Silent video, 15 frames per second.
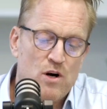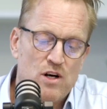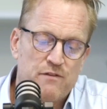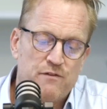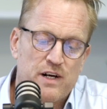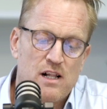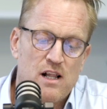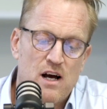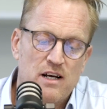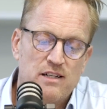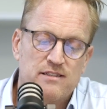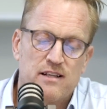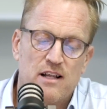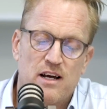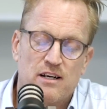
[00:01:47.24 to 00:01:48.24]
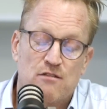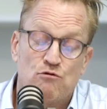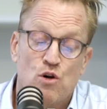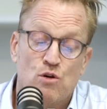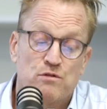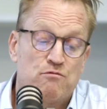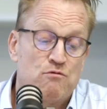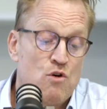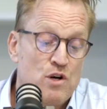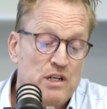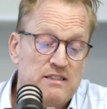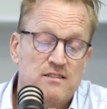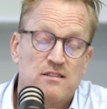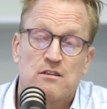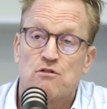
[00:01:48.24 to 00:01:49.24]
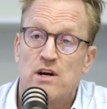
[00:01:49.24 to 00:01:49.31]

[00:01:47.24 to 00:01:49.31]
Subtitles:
work for clients like Rolls-Royce,